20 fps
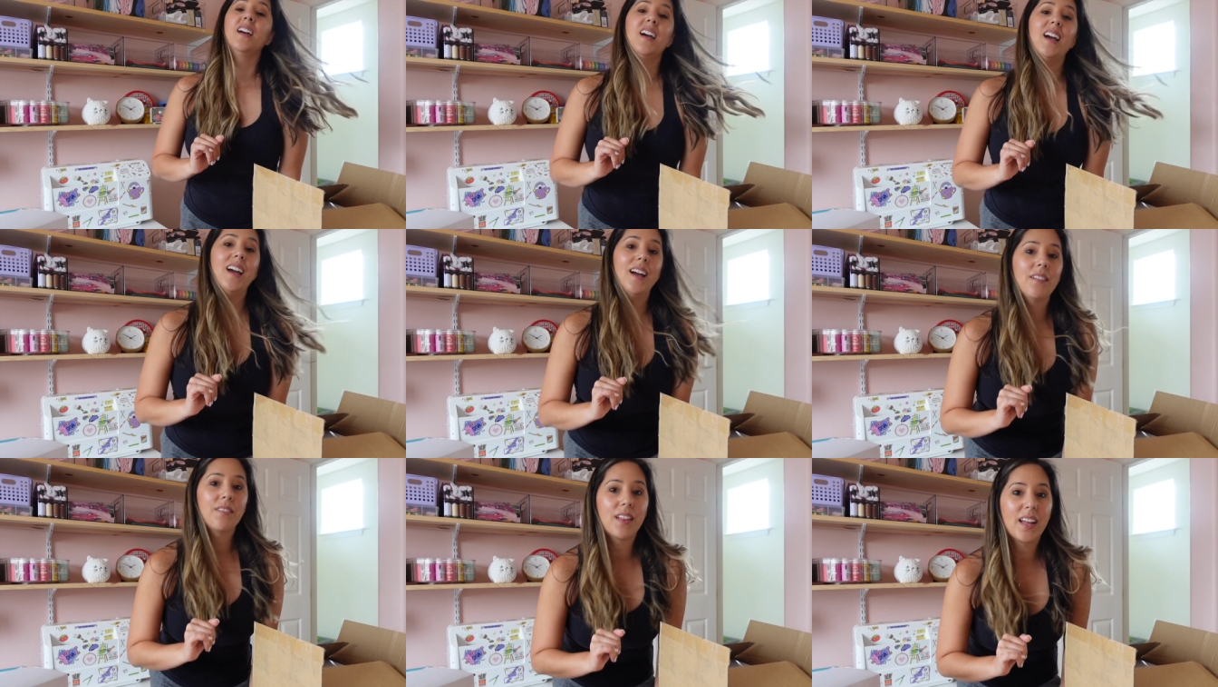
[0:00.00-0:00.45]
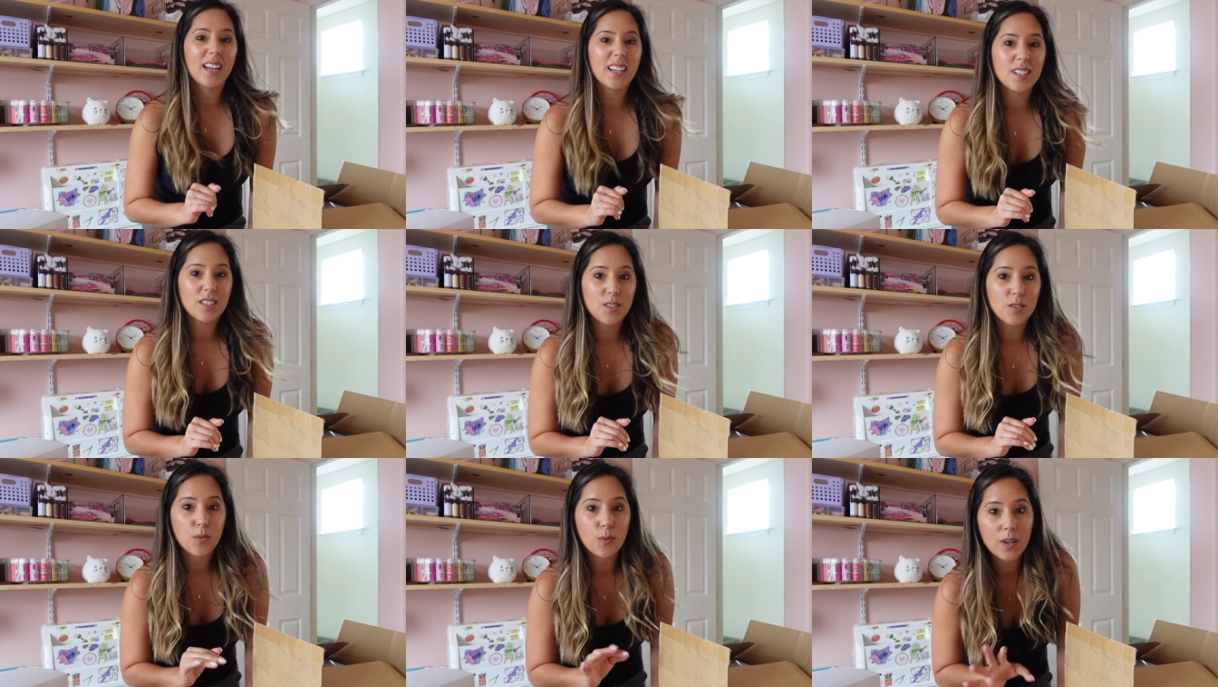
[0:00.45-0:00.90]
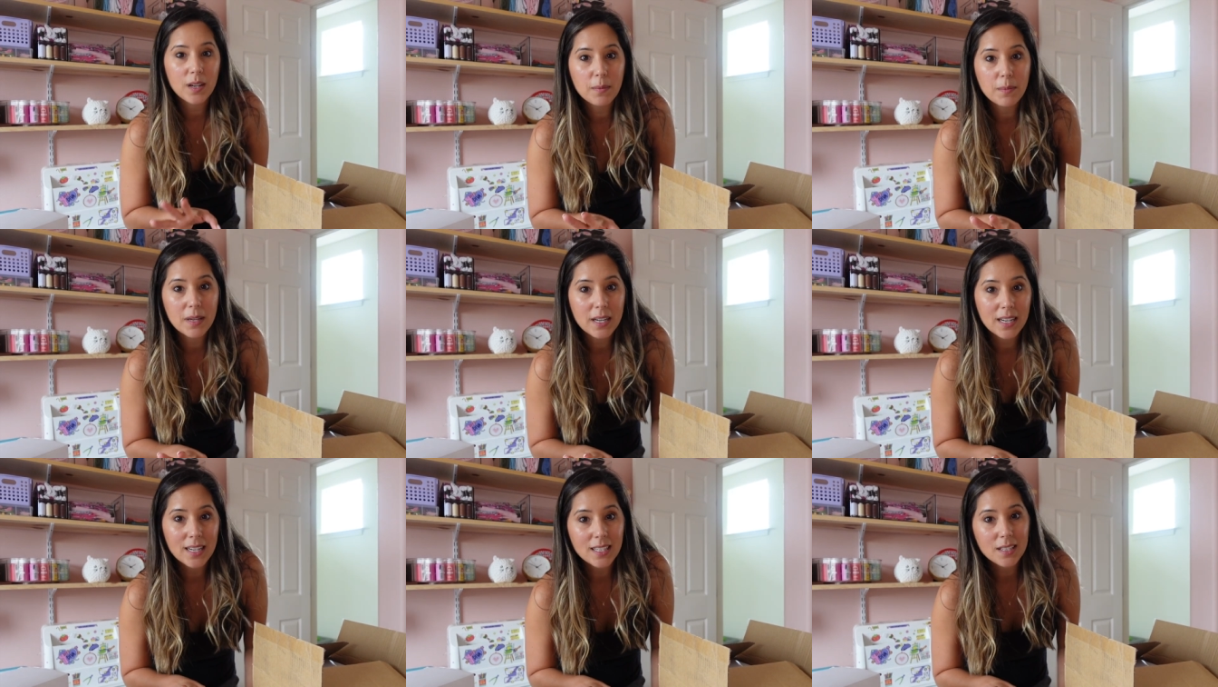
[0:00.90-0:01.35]
I have like 20
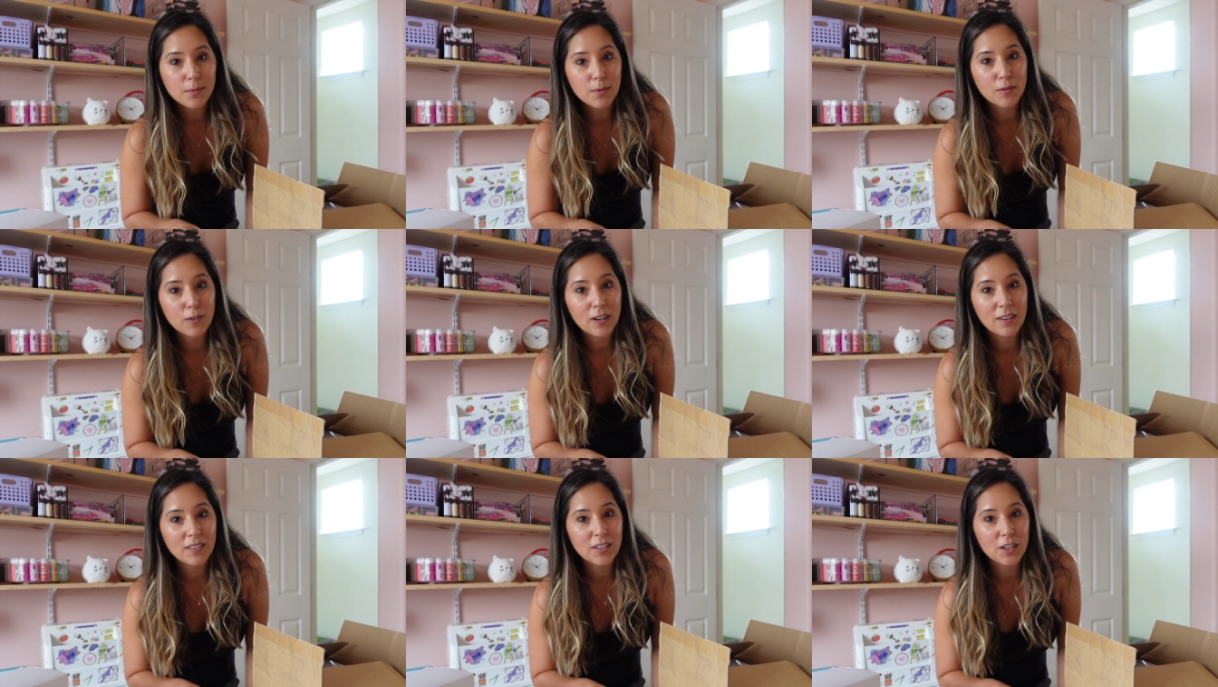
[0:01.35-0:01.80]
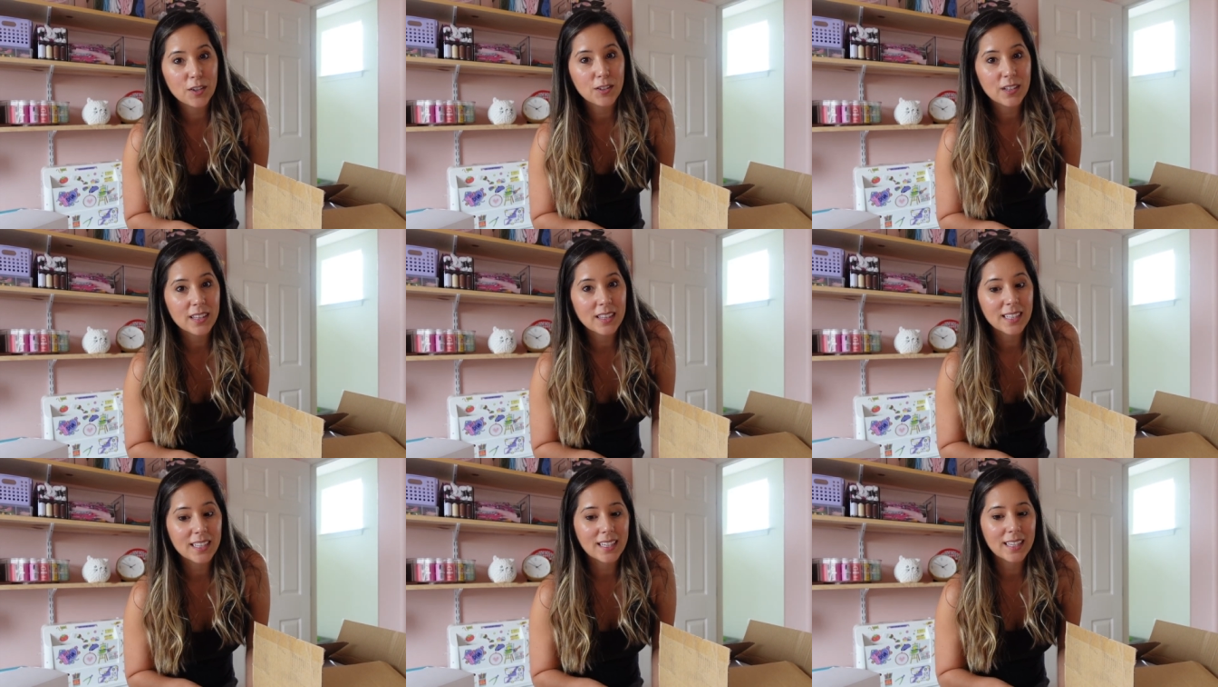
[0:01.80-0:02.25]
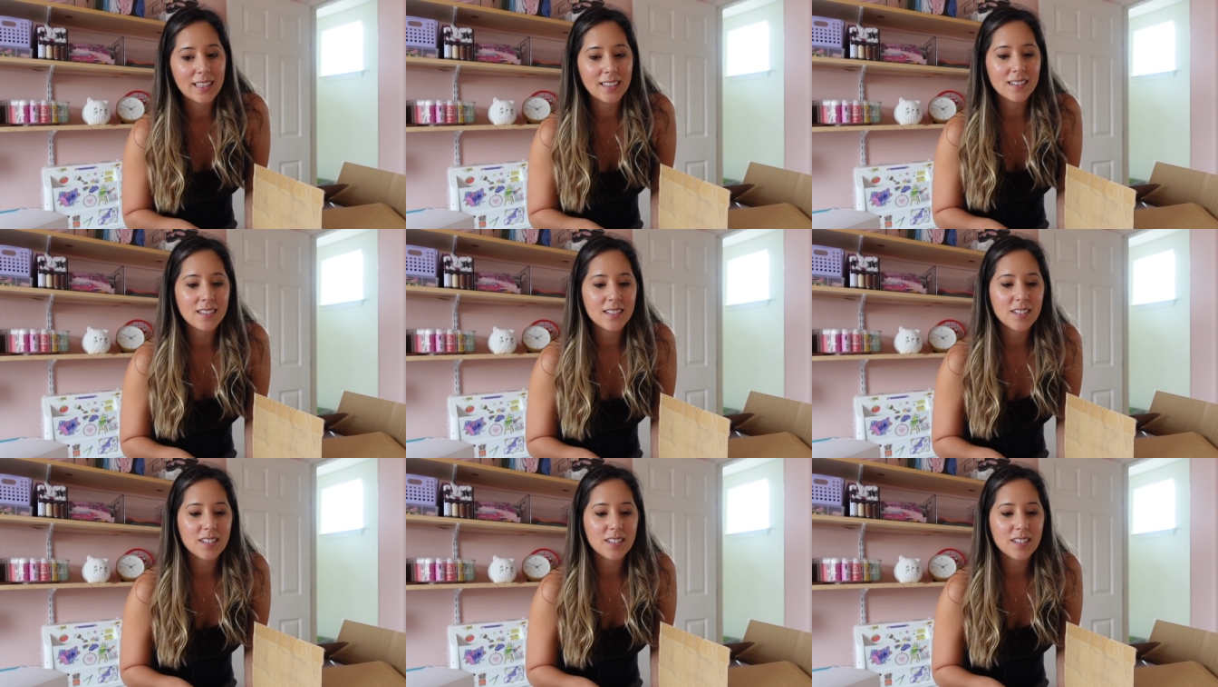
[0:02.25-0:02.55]
minutes before I have to go get the kids.